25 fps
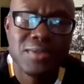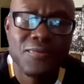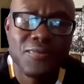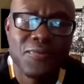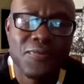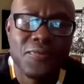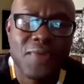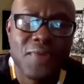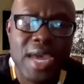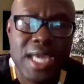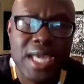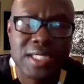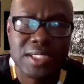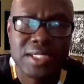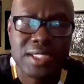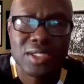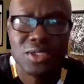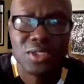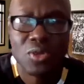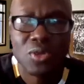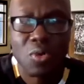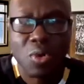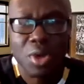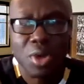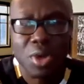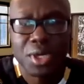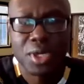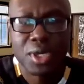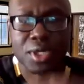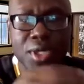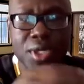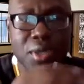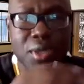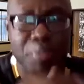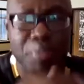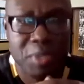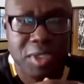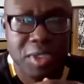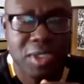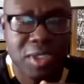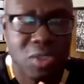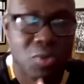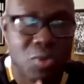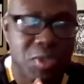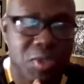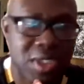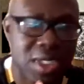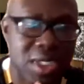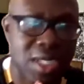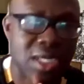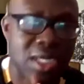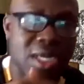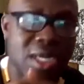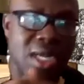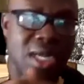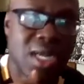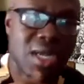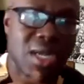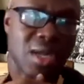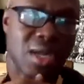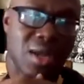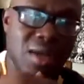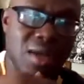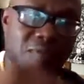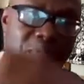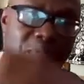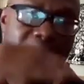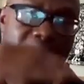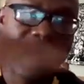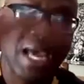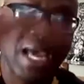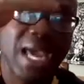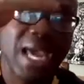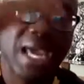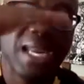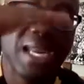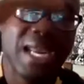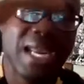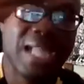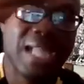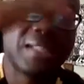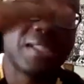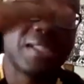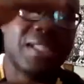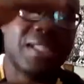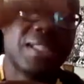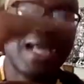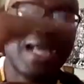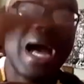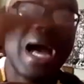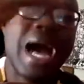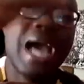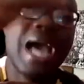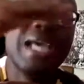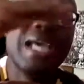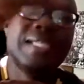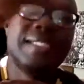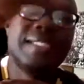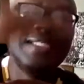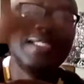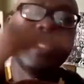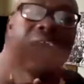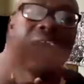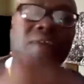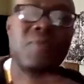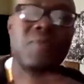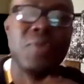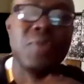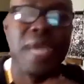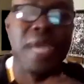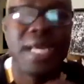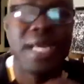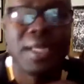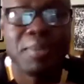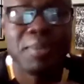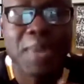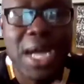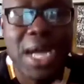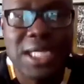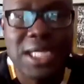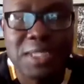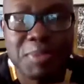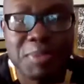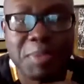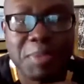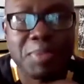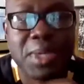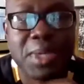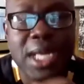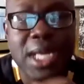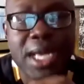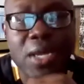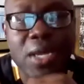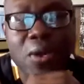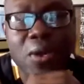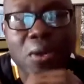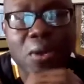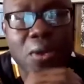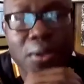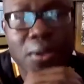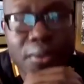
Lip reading: face during their pursuits of playing at the highest level they could possibly play on?